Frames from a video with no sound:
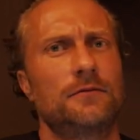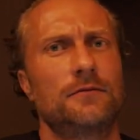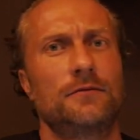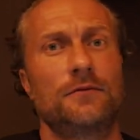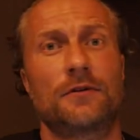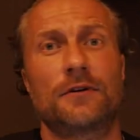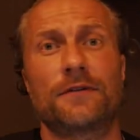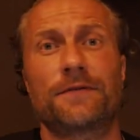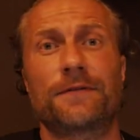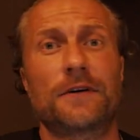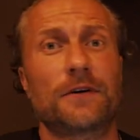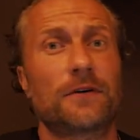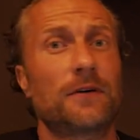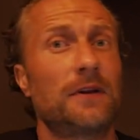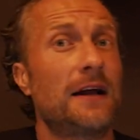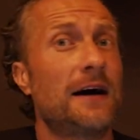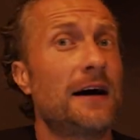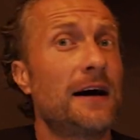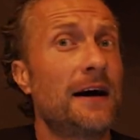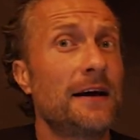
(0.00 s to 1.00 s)
North
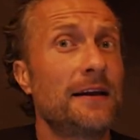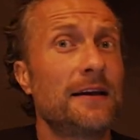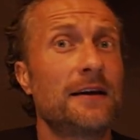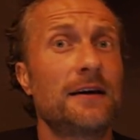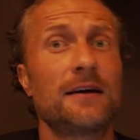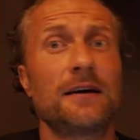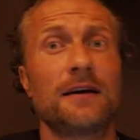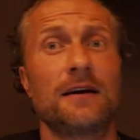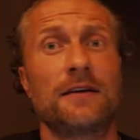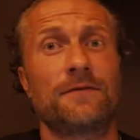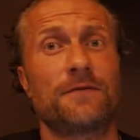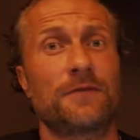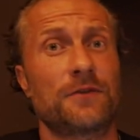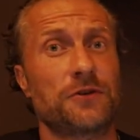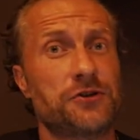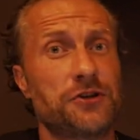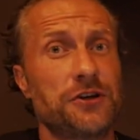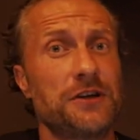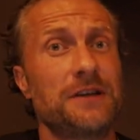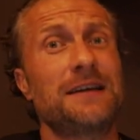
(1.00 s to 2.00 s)
Carolina and
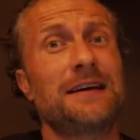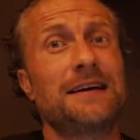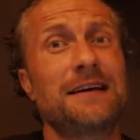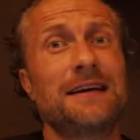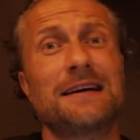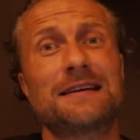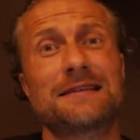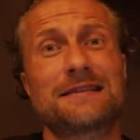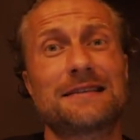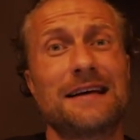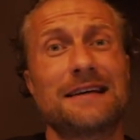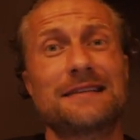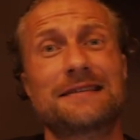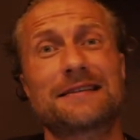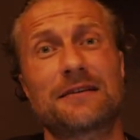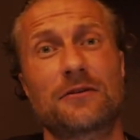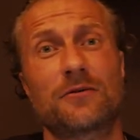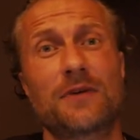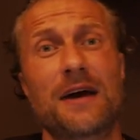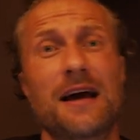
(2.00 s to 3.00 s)
Virginia? Yes,
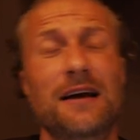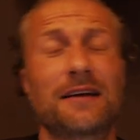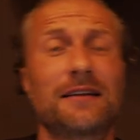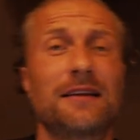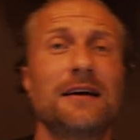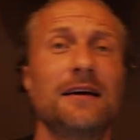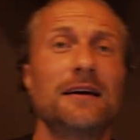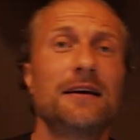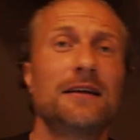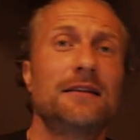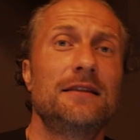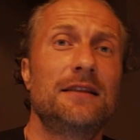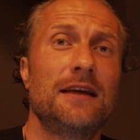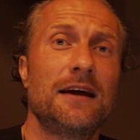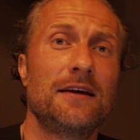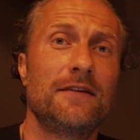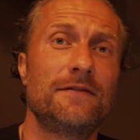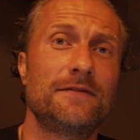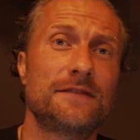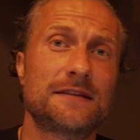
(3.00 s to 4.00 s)
that's correct.
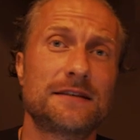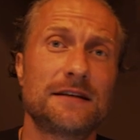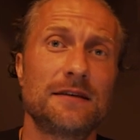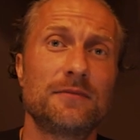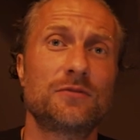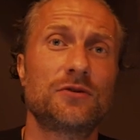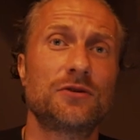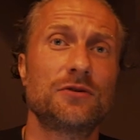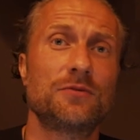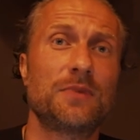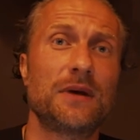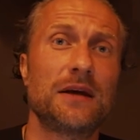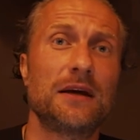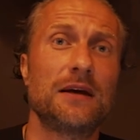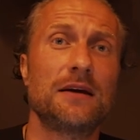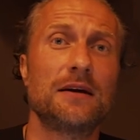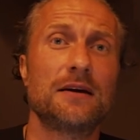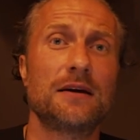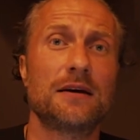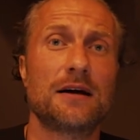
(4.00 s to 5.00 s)
They seem to
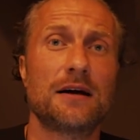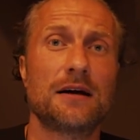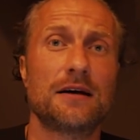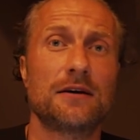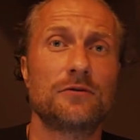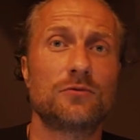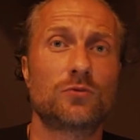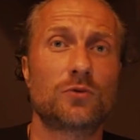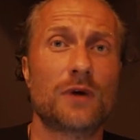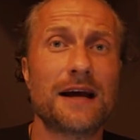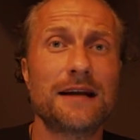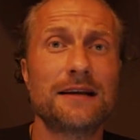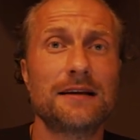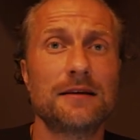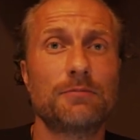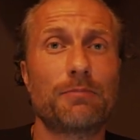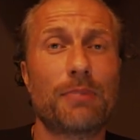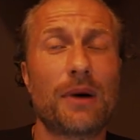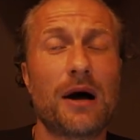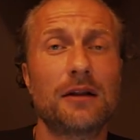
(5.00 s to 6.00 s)
be
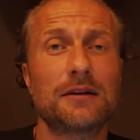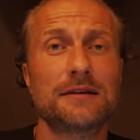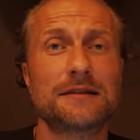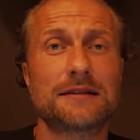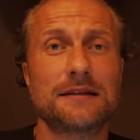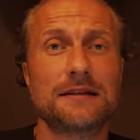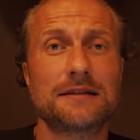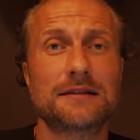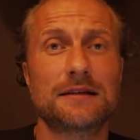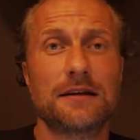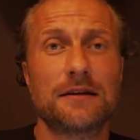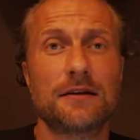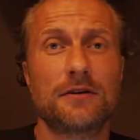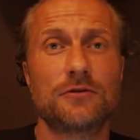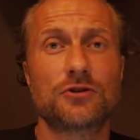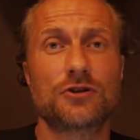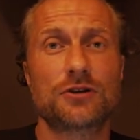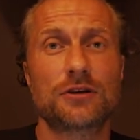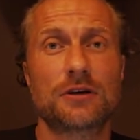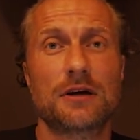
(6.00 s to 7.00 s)
writing policies in
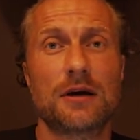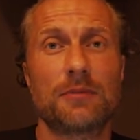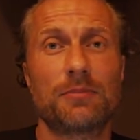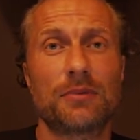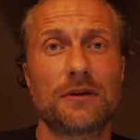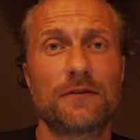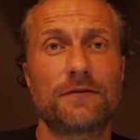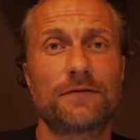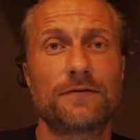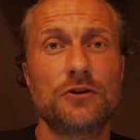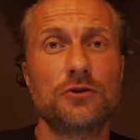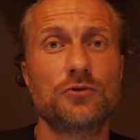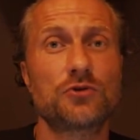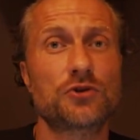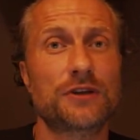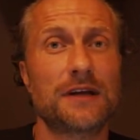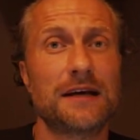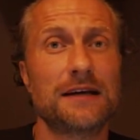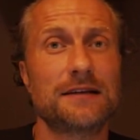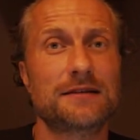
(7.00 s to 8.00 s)
those couple of new
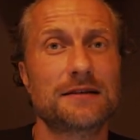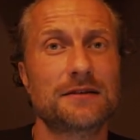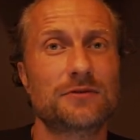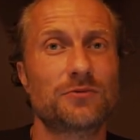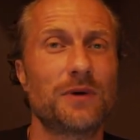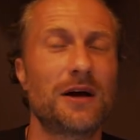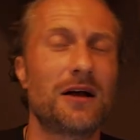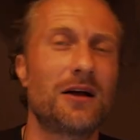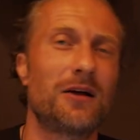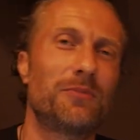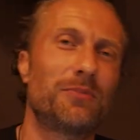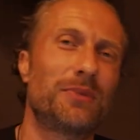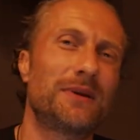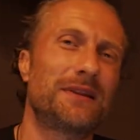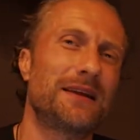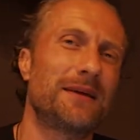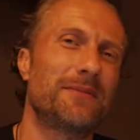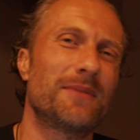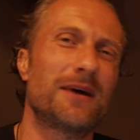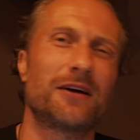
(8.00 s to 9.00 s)
states as well,
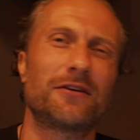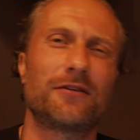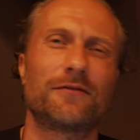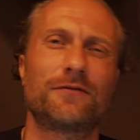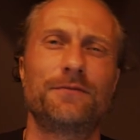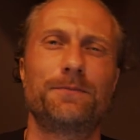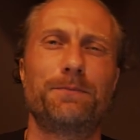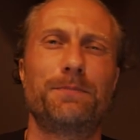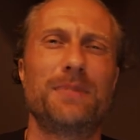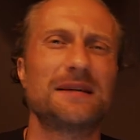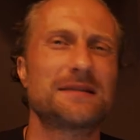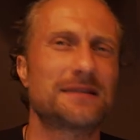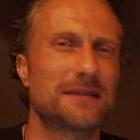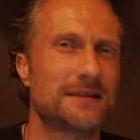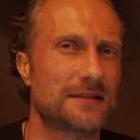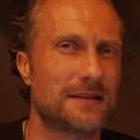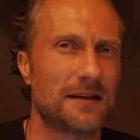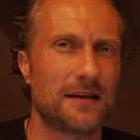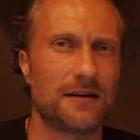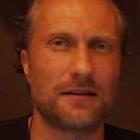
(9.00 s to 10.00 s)
but the amount of
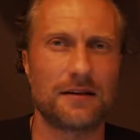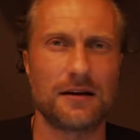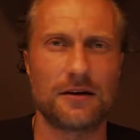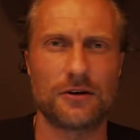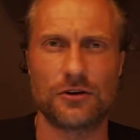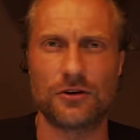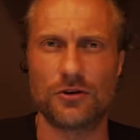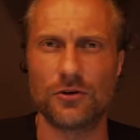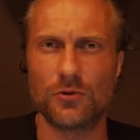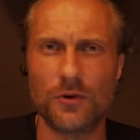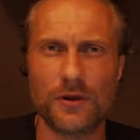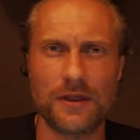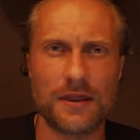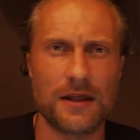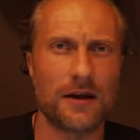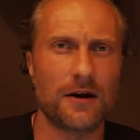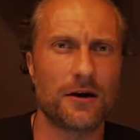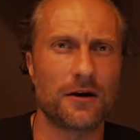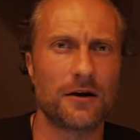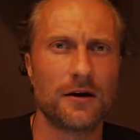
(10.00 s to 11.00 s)
business that they're doing
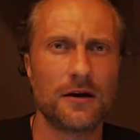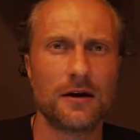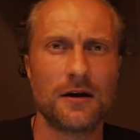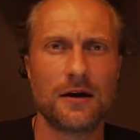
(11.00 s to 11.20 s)
there